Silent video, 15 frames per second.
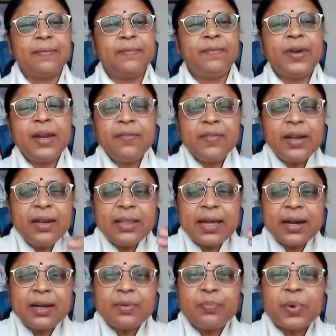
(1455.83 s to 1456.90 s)
When will
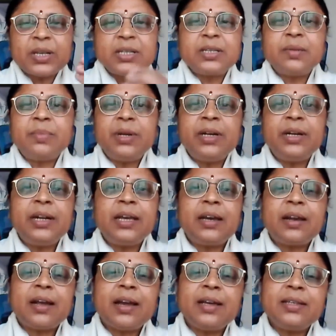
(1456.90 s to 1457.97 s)
that possibility
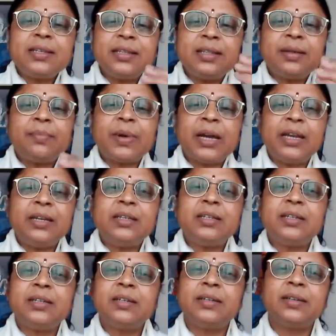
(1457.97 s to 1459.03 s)
arise in the mind
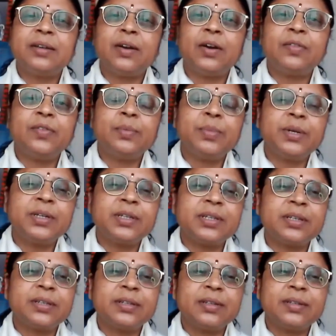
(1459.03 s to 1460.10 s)
of a person?